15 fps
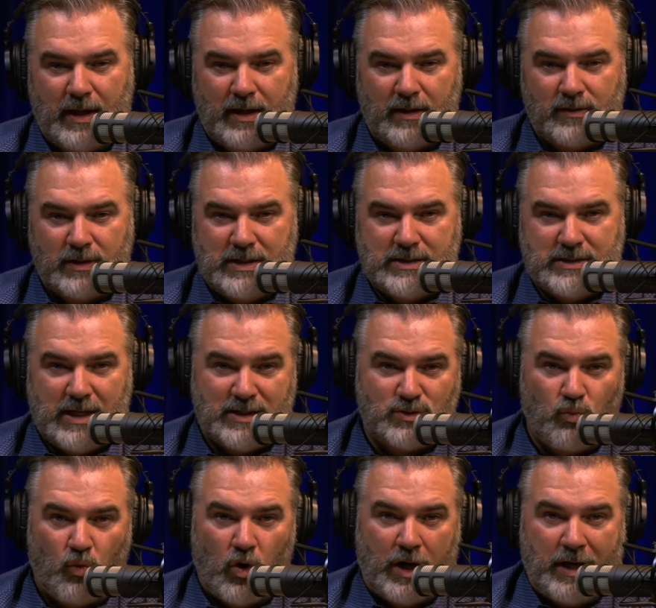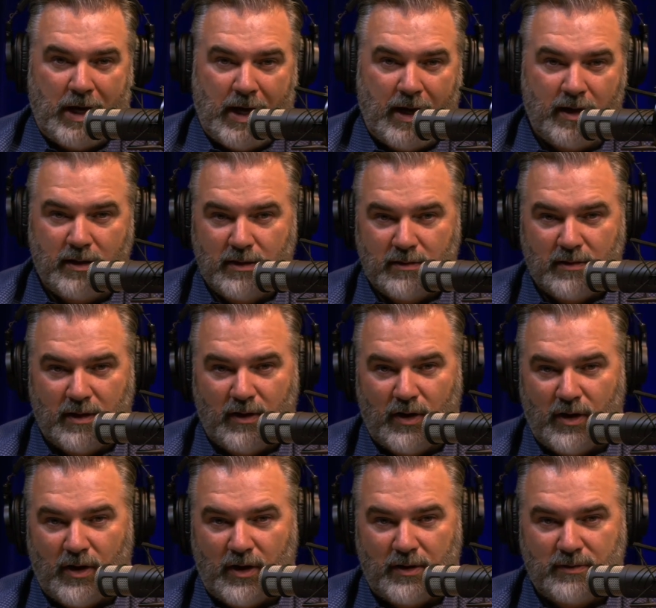least has one eye
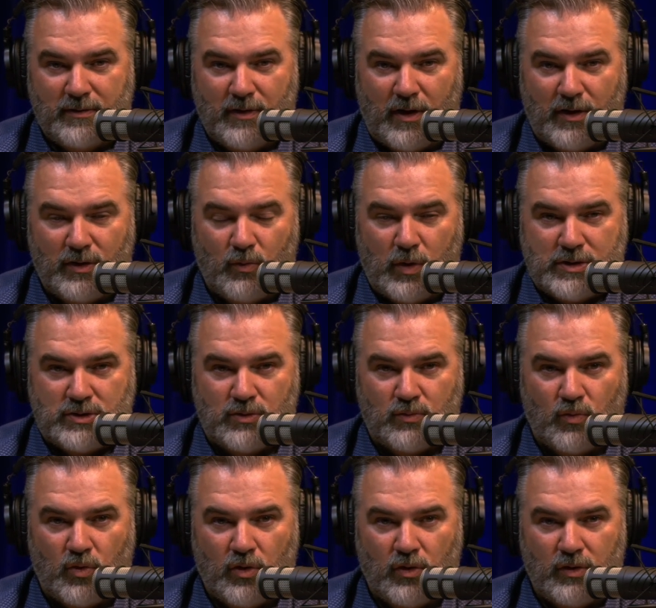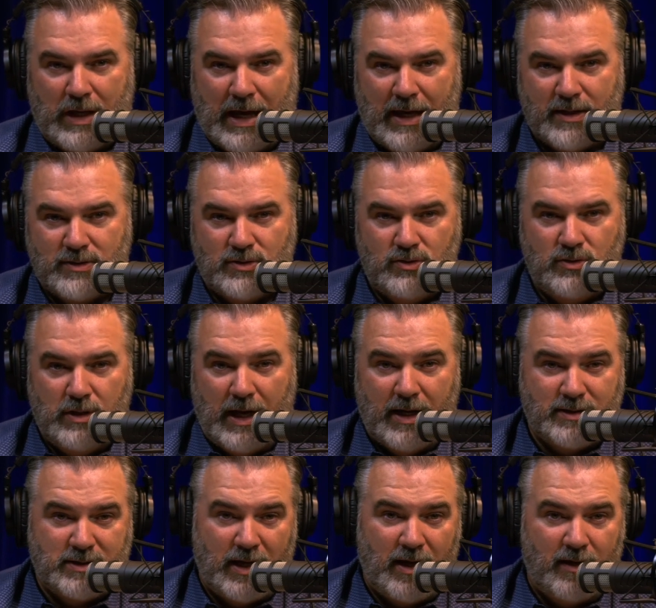on the Western world, as
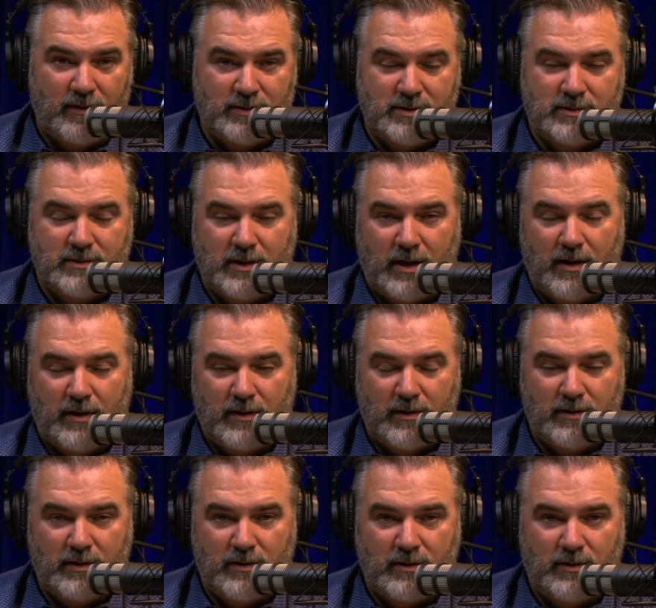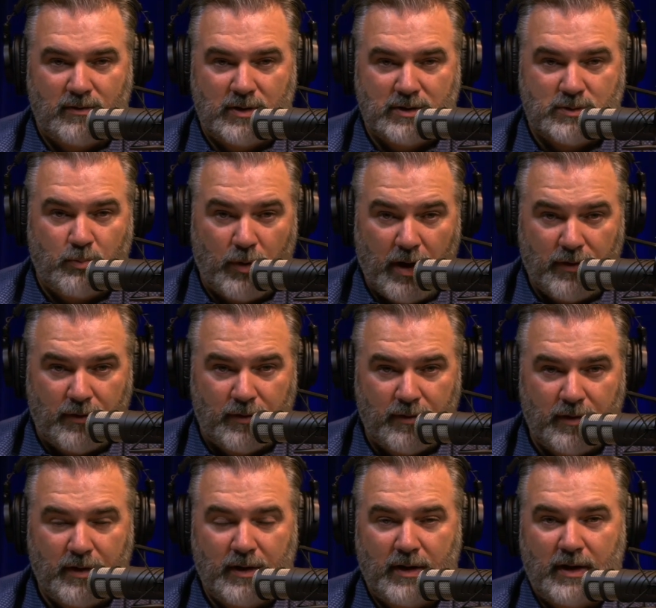has, you know, his brother,
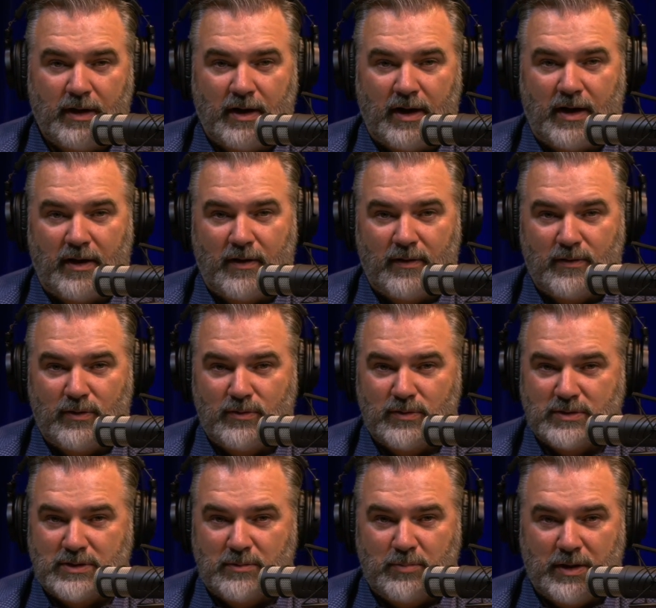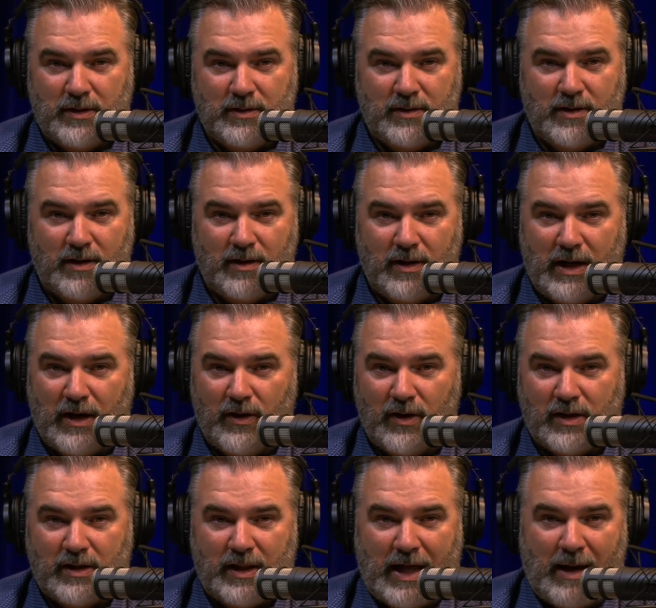who is the big
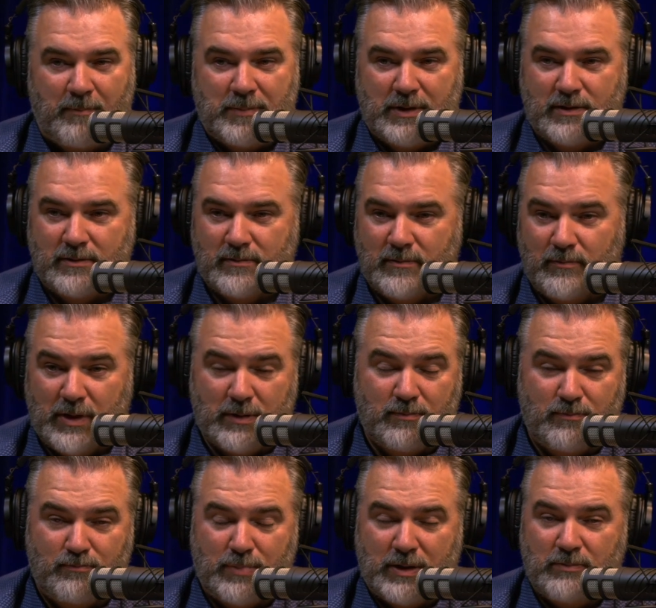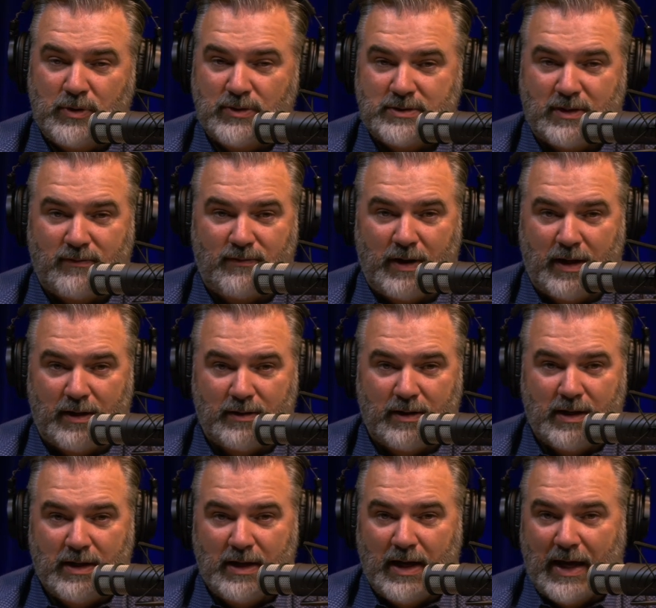Eric Clapton, big music fan,
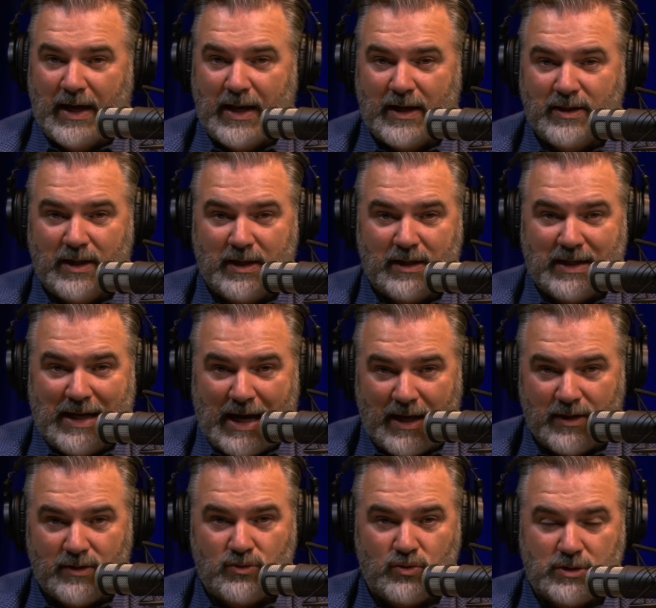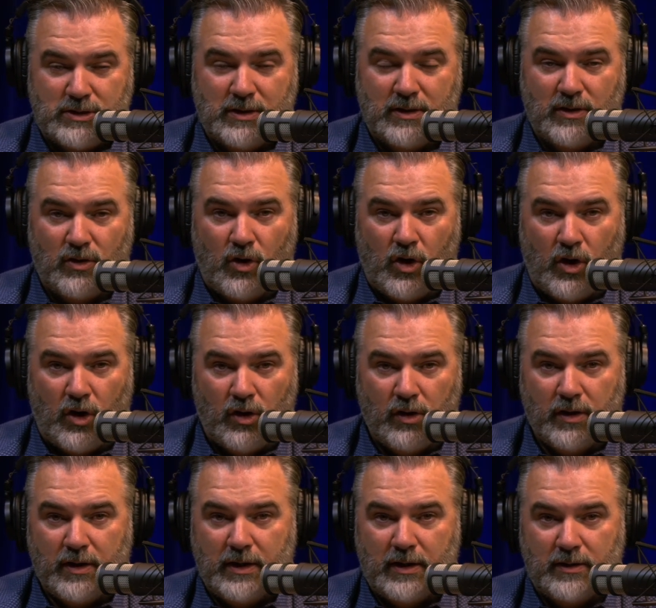and I think not interested at
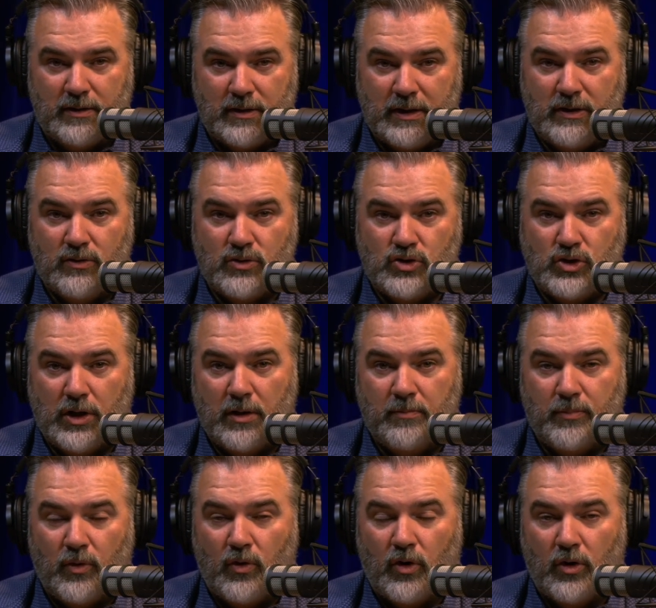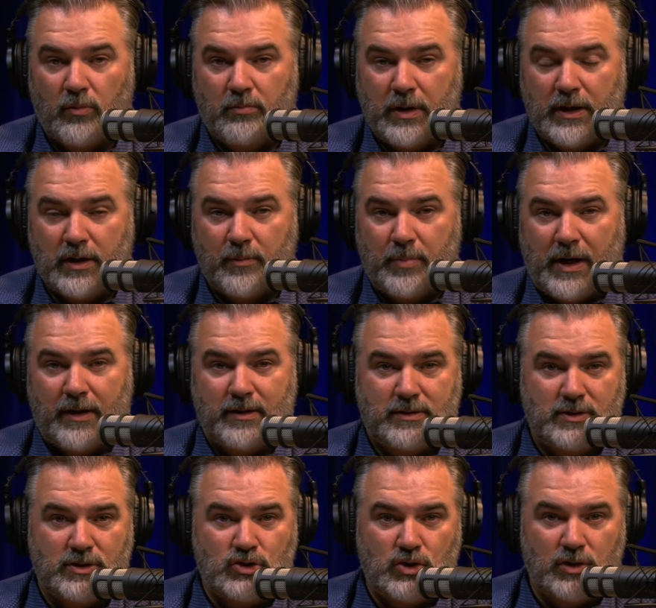all in leadership or being a
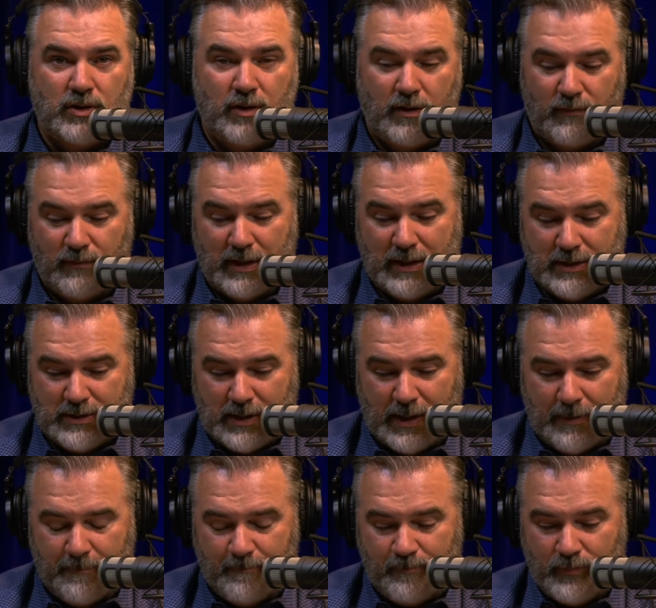politician of any type.